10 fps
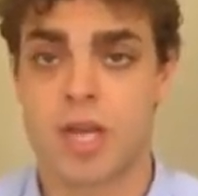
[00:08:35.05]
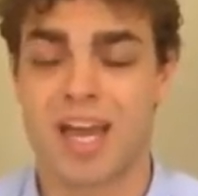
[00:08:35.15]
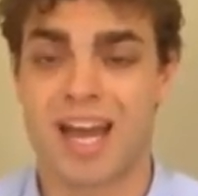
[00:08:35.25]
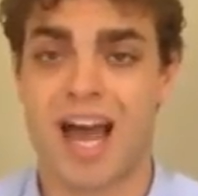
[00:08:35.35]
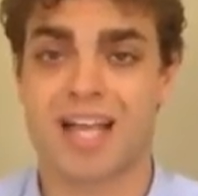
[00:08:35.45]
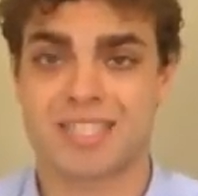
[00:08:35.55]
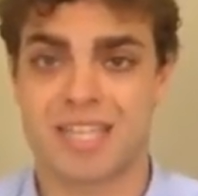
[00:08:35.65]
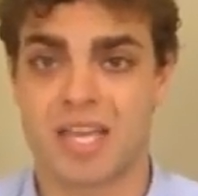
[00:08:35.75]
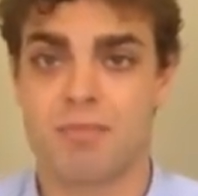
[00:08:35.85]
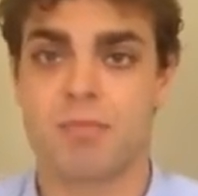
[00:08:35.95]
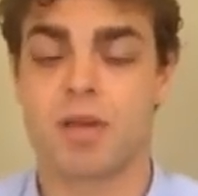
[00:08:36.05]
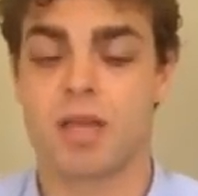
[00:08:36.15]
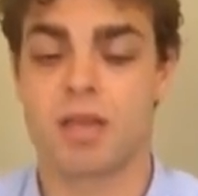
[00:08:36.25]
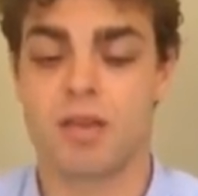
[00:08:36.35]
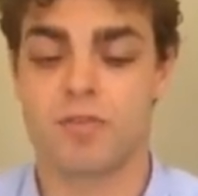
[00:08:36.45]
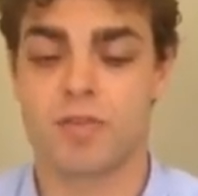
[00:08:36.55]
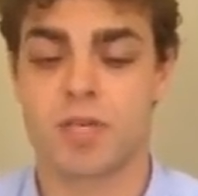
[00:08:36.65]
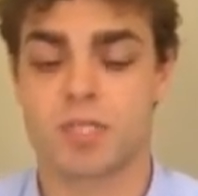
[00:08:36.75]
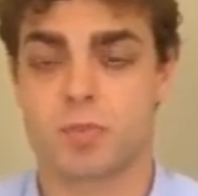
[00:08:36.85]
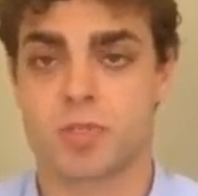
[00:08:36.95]
and ask him if there
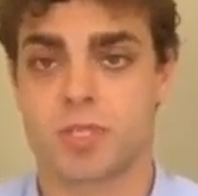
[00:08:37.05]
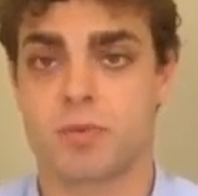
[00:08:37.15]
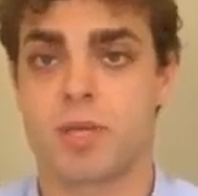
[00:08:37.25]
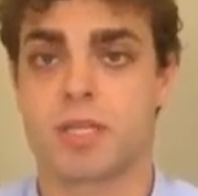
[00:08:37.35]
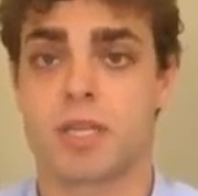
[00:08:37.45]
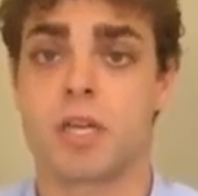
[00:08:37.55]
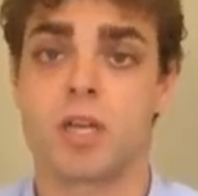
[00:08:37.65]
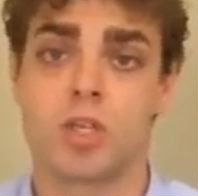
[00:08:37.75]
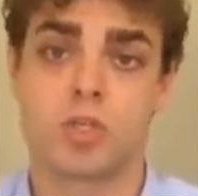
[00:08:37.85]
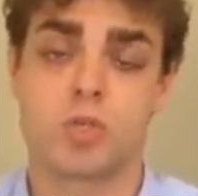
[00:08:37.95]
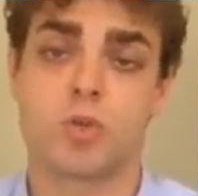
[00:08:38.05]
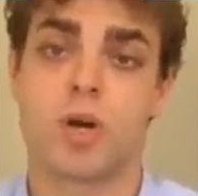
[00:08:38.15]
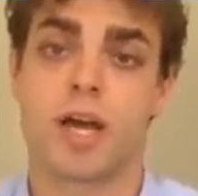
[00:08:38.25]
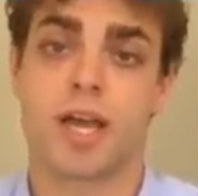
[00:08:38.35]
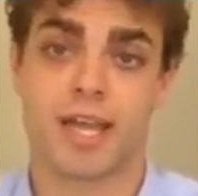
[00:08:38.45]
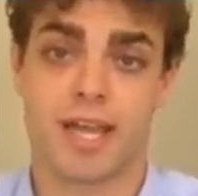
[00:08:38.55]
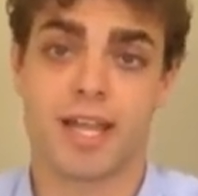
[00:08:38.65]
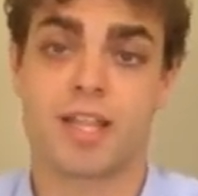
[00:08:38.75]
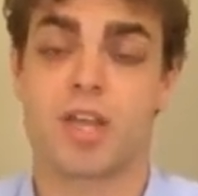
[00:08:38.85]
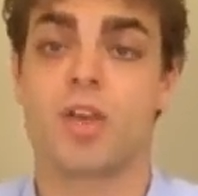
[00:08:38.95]
is a possibility to
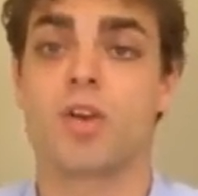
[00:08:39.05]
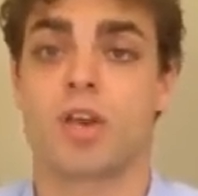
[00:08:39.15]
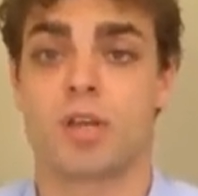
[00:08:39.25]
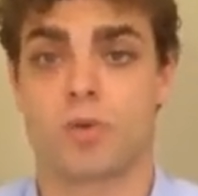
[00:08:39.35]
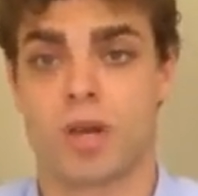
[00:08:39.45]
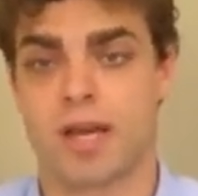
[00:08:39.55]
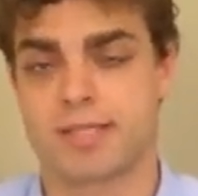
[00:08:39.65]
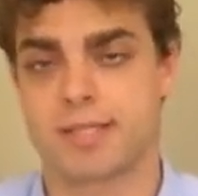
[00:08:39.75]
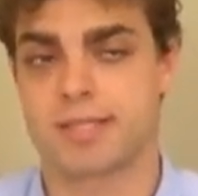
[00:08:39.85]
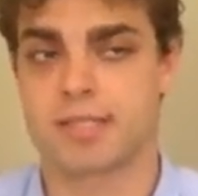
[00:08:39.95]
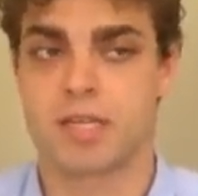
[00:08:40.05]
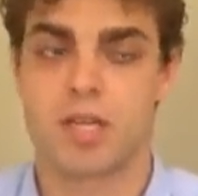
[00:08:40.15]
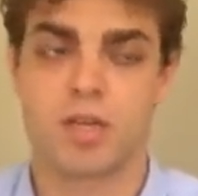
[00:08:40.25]
get your liquor license.